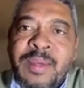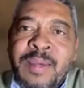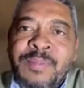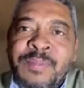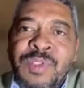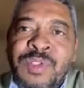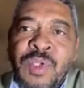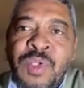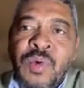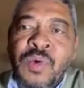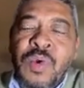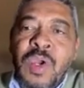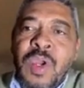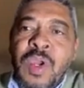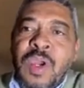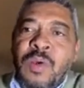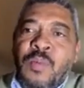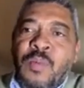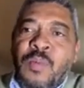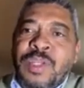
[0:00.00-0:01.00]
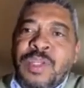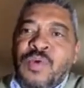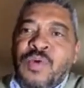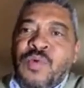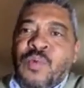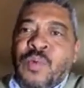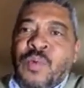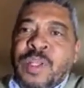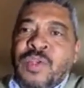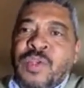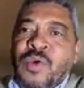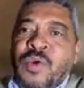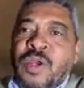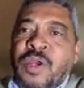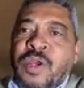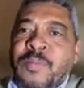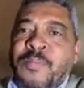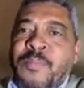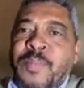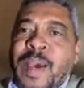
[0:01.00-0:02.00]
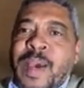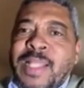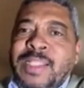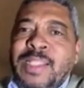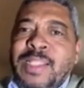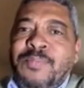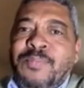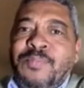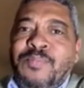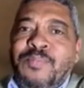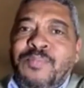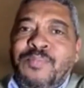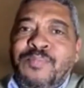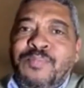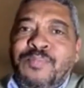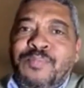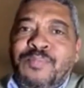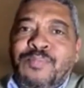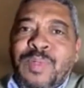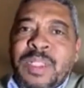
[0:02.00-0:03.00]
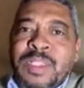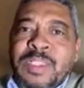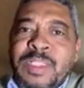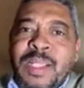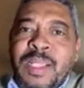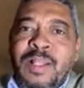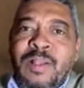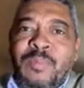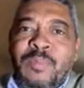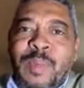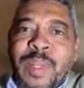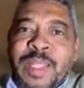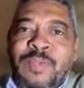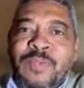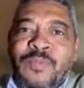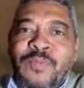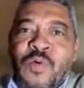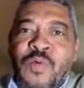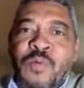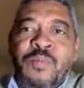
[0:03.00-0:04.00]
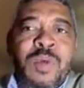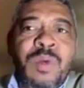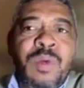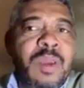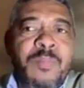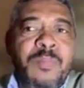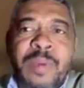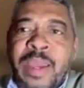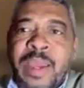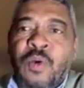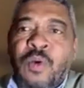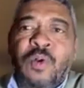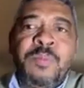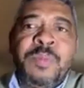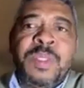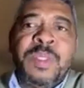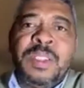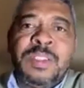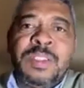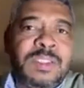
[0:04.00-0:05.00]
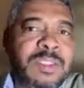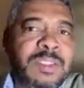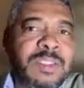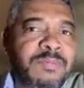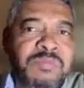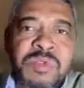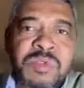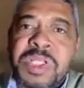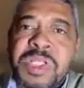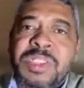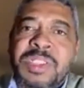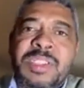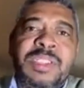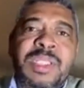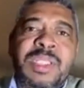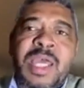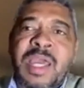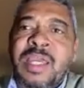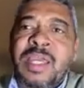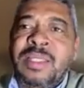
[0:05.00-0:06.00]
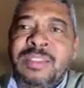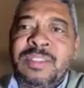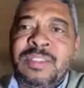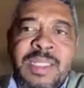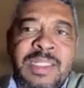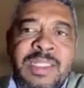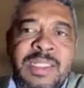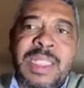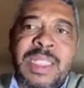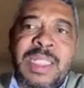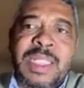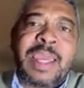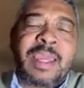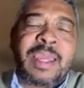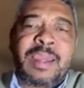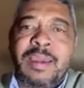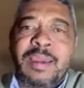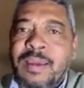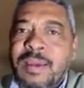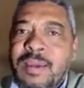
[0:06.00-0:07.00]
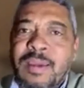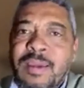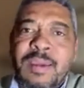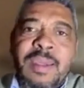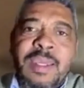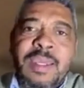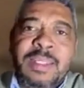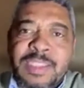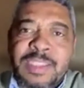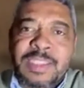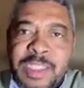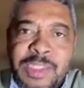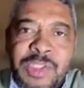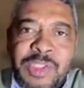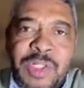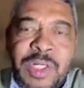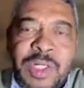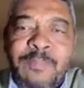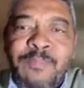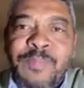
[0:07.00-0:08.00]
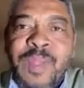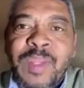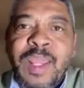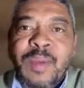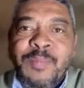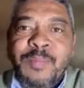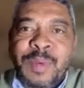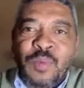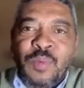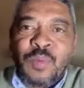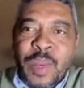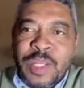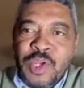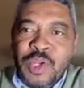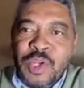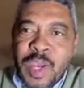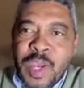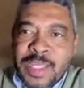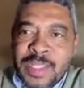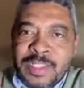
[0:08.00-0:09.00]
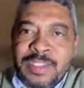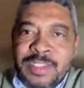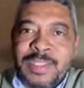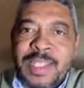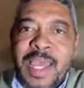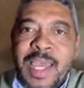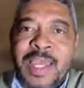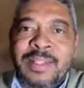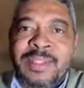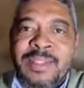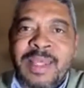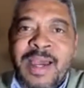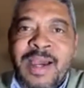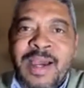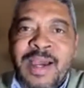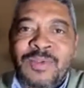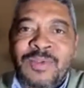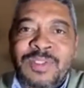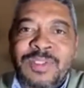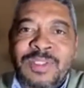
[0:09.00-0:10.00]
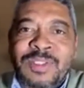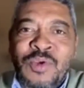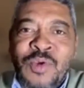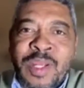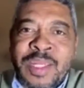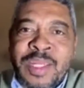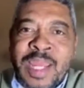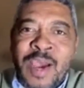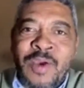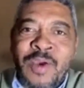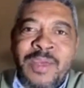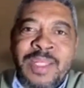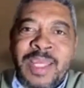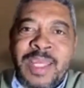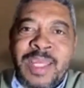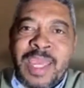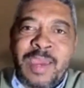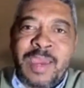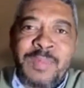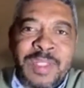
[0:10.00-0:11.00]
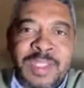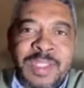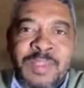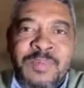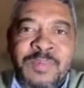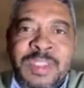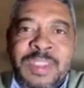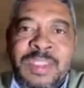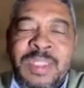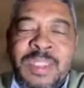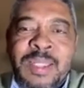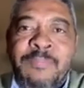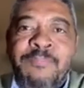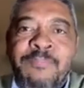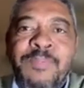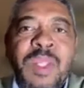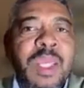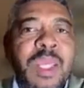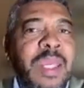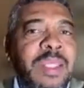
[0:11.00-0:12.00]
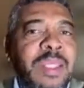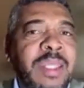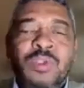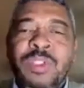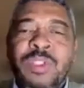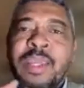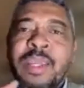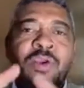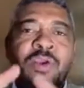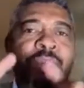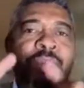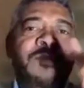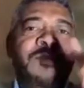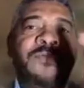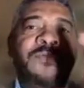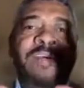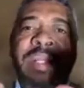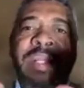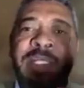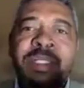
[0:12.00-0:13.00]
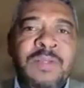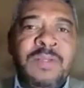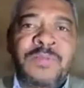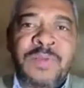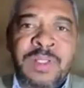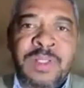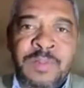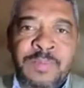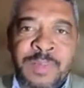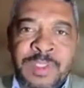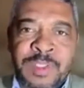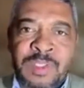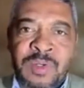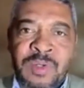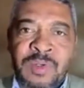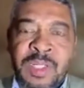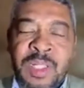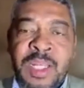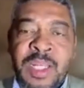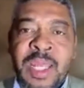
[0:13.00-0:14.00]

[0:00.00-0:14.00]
So when you're on a party political platform, by all means, criticize, attack, etc. But when you are inside the house, you are now in a cabinet meeting, you take on a very different persona.